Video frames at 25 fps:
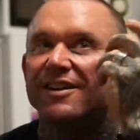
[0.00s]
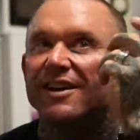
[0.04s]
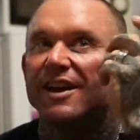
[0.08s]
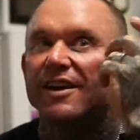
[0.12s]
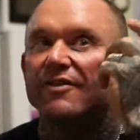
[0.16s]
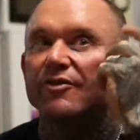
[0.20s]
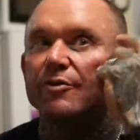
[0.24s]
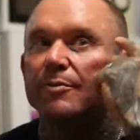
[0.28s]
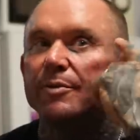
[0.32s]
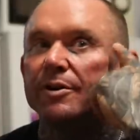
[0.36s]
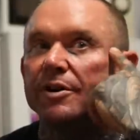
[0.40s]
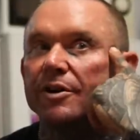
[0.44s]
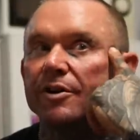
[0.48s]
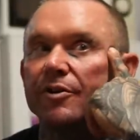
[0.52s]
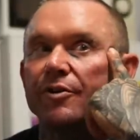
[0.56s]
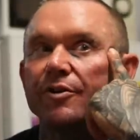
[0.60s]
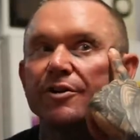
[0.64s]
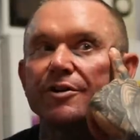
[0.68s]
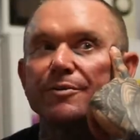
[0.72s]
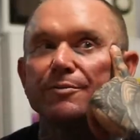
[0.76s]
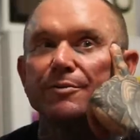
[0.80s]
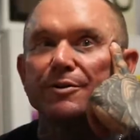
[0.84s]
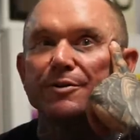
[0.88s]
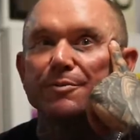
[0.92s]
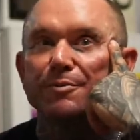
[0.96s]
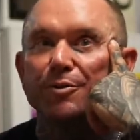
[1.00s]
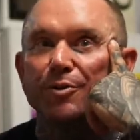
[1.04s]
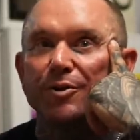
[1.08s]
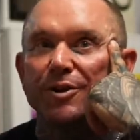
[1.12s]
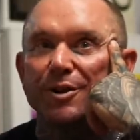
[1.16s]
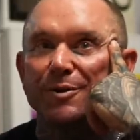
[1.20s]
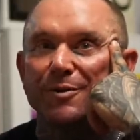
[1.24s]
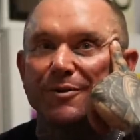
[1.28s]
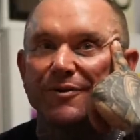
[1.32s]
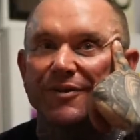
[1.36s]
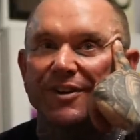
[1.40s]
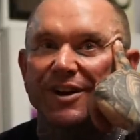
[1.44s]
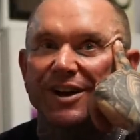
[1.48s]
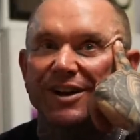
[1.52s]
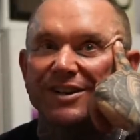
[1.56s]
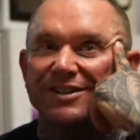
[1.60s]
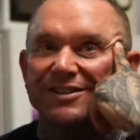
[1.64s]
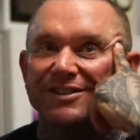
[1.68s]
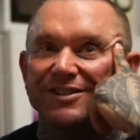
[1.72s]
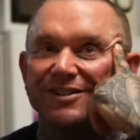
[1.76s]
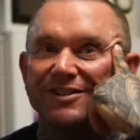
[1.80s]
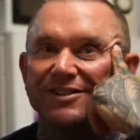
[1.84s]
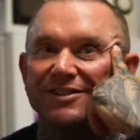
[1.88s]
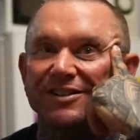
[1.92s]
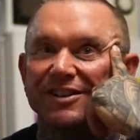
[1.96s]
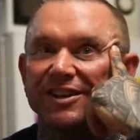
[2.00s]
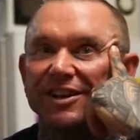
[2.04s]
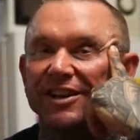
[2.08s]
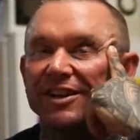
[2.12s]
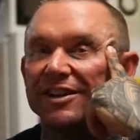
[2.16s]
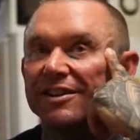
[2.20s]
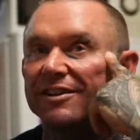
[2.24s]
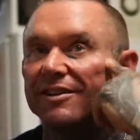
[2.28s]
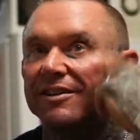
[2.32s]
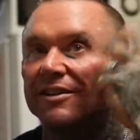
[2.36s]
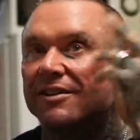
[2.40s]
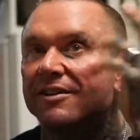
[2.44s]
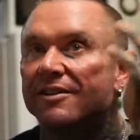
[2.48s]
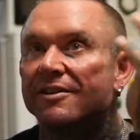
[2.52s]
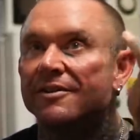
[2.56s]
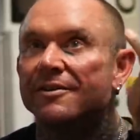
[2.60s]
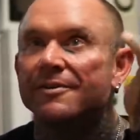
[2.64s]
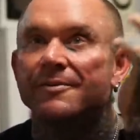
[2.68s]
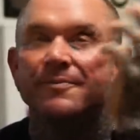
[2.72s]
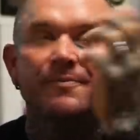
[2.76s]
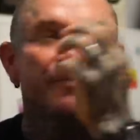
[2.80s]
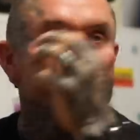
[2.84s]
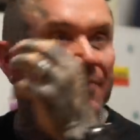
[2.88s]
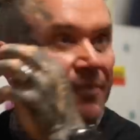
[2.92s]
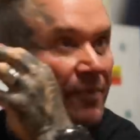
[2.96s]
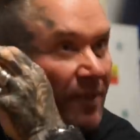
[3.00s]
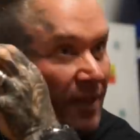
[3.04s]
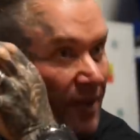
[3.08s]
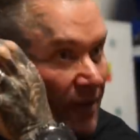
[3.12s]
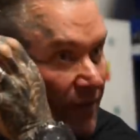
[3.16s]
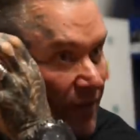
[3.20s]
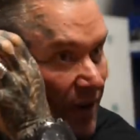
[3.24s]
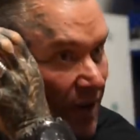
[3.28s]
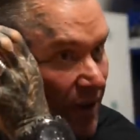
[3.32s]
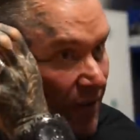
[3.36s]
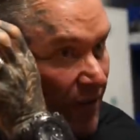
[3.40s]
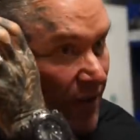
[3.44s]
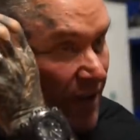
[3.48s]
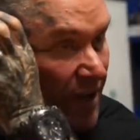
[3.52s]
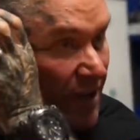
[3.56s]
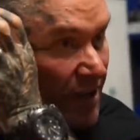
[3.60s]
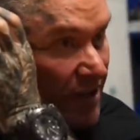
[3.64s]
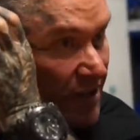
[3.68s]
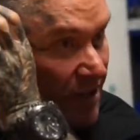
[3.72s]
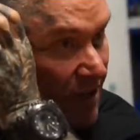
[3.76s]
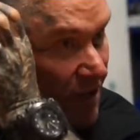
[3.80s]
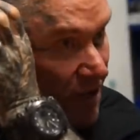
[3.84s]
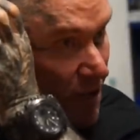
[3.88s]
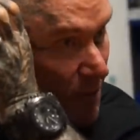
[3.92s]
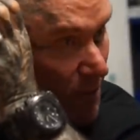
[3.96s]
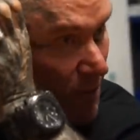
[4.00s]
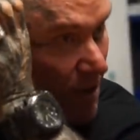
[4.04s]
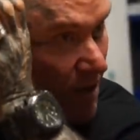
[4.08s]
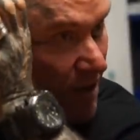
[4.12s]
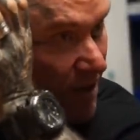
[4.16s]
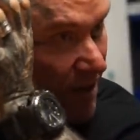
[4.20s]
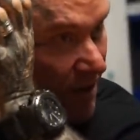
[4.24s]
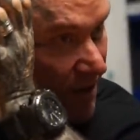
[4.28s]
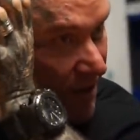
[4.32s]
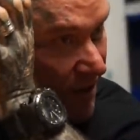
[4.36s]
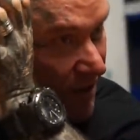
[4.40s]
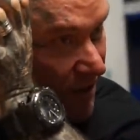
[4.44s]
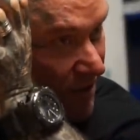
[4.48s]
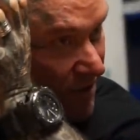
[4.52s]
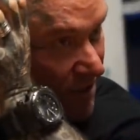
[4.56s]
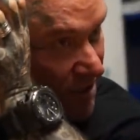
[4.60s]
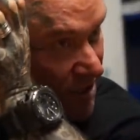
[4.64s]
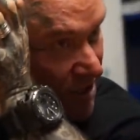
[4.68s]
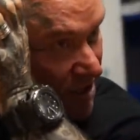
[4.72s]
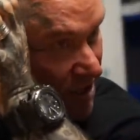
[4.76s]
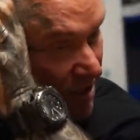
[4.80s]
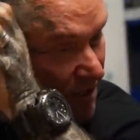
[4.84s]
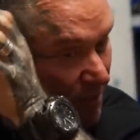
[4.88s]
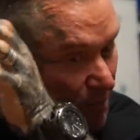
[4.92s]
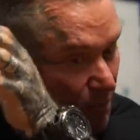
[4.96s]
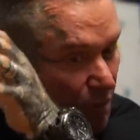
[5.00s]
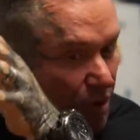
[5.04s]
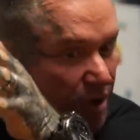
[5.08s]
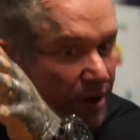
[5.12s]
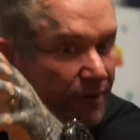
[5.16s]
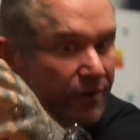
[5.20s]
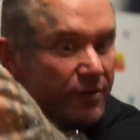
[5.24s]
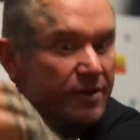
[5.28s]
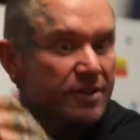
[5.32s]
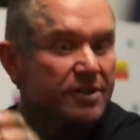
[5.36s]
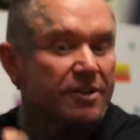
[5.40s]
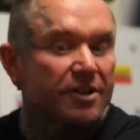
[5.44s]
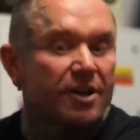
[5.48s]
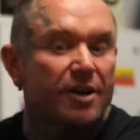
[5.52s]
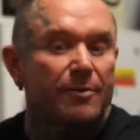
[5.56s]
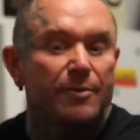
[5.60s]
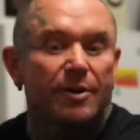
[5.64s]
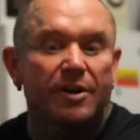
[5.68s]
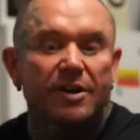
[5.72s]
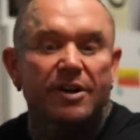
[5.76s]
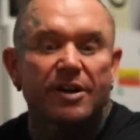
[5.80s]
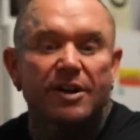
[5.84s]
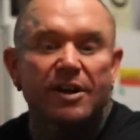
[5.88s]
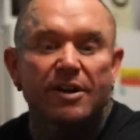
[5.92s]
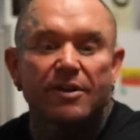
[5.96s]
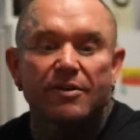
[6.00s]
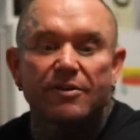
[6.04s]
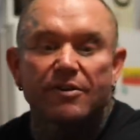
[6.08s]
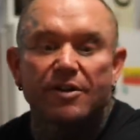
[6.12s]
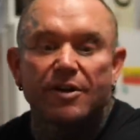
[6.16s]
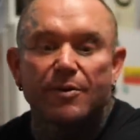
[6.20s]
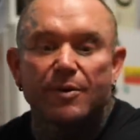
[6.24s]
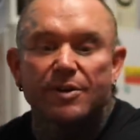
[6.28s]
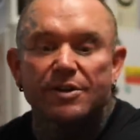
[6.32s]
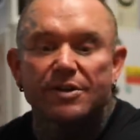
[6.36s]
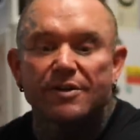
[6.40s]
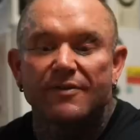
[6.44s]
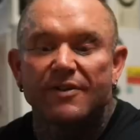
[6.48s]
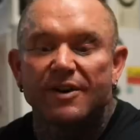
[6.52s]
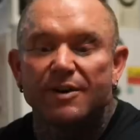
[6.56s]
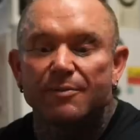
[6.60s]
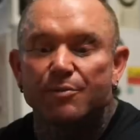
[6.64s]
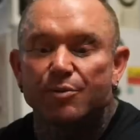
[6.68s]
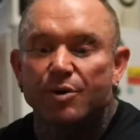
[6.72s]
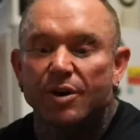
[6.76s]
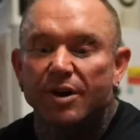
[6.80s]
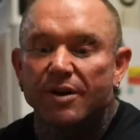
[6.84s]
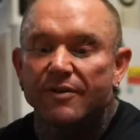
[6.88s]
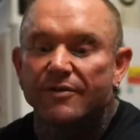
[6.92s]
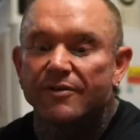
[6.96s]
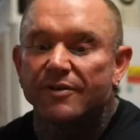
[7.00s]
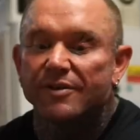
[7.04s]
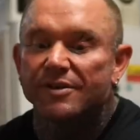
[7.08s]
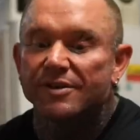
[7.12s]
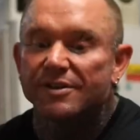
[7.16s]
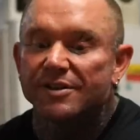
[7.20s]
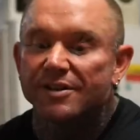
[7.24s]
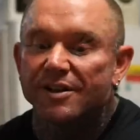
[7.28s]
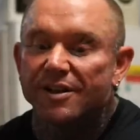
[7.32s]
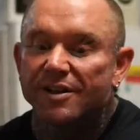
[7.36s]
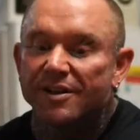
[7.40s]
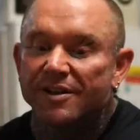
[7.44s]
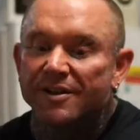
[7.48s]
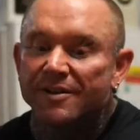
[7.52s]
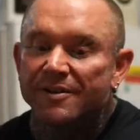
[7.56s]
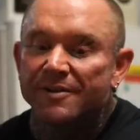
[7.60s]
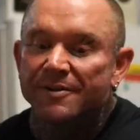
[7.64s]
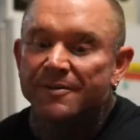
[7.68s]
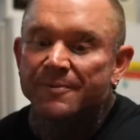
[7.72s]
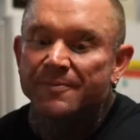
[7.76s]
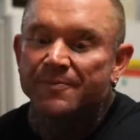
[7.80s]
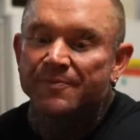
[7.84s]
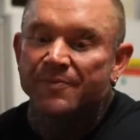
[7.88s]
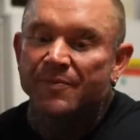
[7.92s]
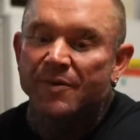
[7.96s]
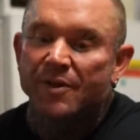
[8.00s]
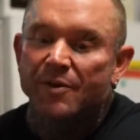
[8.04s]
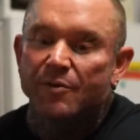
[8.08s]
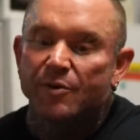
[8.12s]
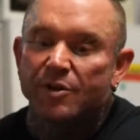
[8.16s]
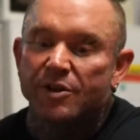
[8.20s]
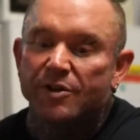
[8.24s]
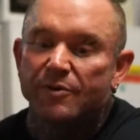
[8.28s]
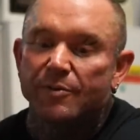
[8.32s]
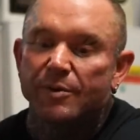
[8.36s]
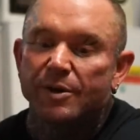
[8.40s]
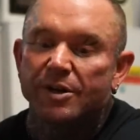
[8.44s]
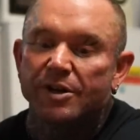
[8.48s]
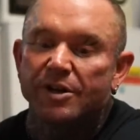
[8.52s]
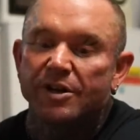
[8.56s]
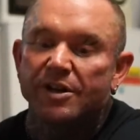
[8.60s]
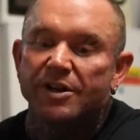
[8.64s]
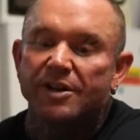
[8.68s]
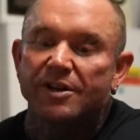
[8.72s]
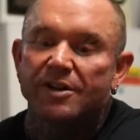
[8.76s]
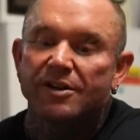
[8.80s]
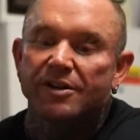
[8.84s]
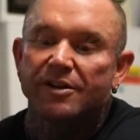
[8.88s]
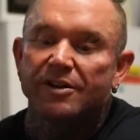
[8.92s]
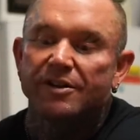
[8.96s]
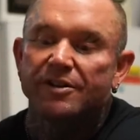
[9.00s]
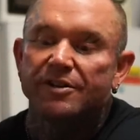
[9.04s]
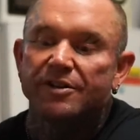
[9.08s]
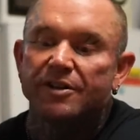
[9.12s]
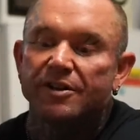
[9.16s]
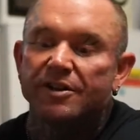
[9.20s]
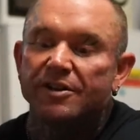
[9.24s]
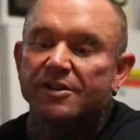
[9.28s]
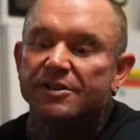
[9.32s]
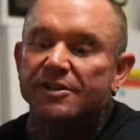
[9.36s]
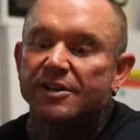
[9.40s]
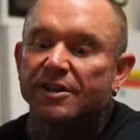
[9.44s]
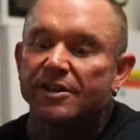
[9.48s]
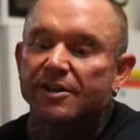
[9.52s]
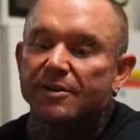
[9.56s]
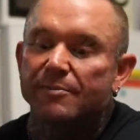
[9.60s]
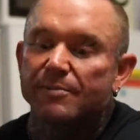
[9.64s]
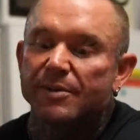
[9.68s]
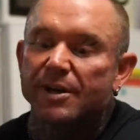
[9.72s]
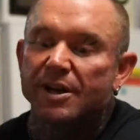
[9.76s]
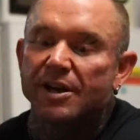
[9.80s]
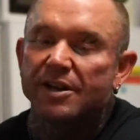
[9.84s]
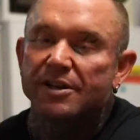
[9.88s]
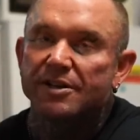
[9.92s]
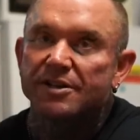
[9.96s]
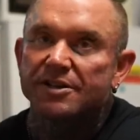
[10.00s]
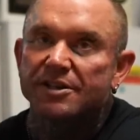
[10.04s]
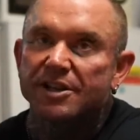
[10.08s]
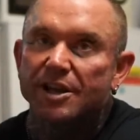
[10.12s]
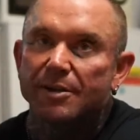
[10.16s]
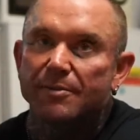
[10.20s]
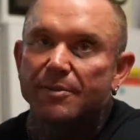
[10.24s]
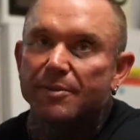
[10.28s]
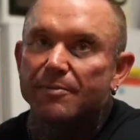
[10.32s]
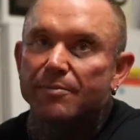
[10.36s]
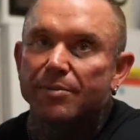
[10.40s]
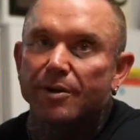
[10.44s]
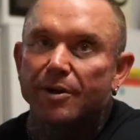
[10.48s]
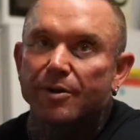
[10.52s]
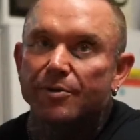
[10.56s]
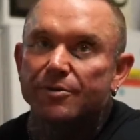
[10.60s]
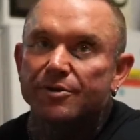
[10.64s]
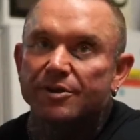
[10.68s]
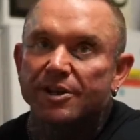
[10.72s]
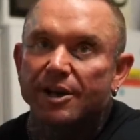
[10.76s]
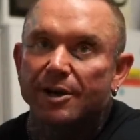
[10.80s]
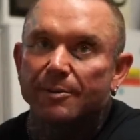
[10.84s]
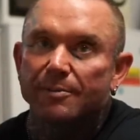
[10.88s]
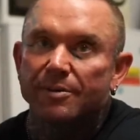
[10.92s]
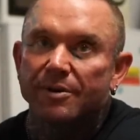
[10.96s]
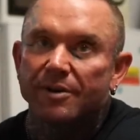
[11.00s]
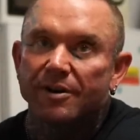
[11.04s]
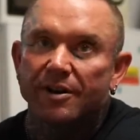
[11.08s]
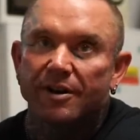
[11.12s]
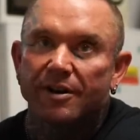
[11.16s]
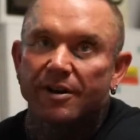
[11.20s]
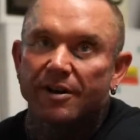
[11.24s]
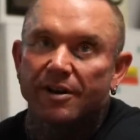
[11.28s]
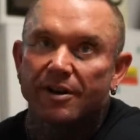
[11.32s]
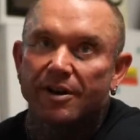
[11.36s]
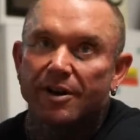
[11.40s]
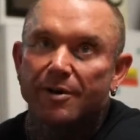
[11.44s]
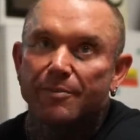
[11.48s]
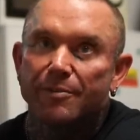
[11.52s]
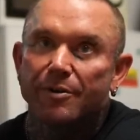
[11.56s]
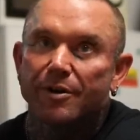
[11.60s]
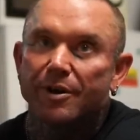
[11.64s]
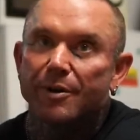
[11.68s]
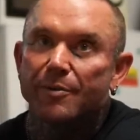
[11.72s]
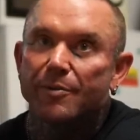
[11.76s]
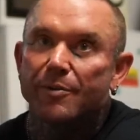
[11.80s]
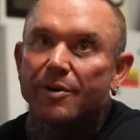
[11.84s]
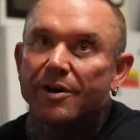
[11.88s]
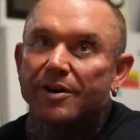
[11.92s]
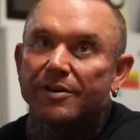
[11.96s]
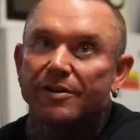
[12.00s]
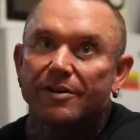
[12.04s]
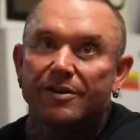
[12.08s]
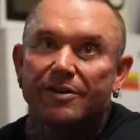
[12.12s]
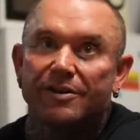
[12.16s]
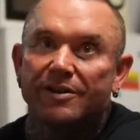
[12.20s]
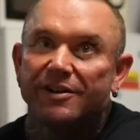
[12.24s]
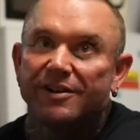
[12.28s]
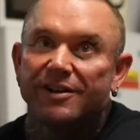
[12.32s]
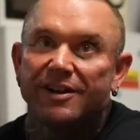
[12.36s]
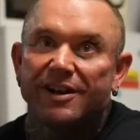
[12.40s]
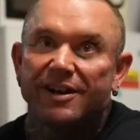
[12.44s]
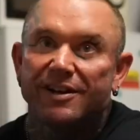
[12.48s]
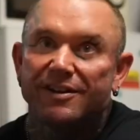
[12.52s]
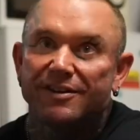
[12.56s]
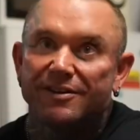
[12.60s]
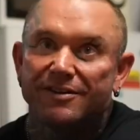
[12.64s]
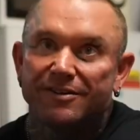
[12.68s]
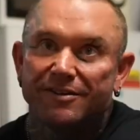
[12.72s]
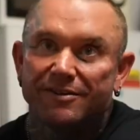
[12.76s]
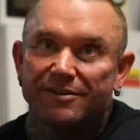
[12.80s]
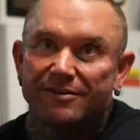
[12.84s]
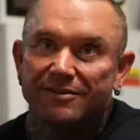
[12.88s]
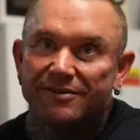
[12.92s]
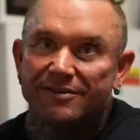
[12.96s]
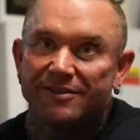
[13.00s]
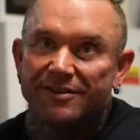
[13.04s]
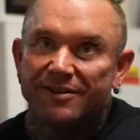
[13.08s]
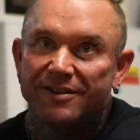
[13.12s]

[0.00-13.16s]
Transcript: have a bit of Christmas pudding with custard. So then, the funny thing is, like, you might eat a lot of shit at breakfast time, but I can guarantee once I've had breakfast, when you've been eating clean, you eat something bad, your stomach bloats up. Yeah, like, yeah. I probably might not eat again till